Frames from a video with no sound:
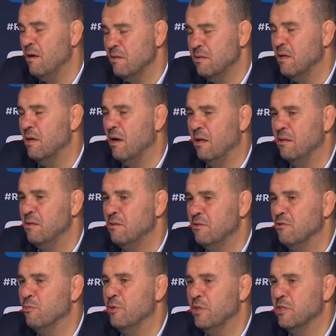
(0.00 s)
In
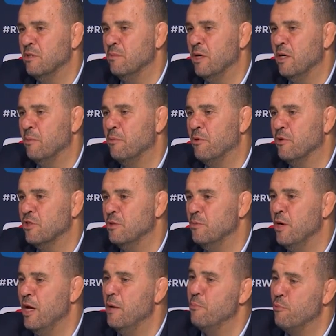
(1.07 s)
TRC, the next week
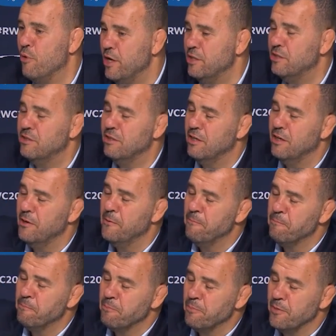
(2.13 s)
we won
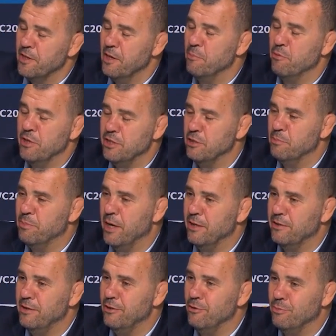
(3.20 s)
in
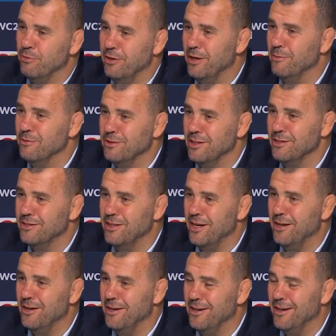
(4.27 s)
Australia, and
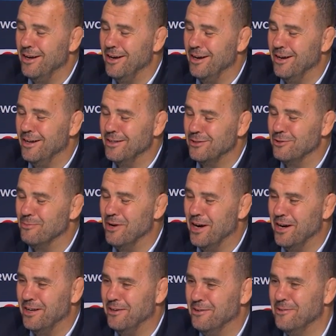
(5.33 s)
that's what we need to do.
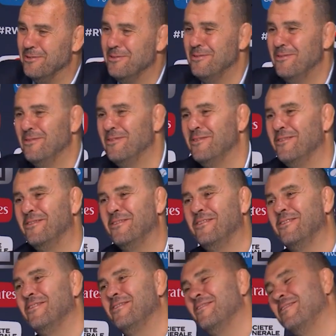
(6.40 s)
Next week we
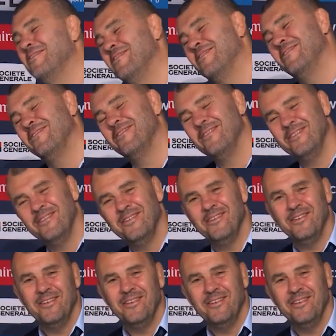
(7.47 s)
have a game to play.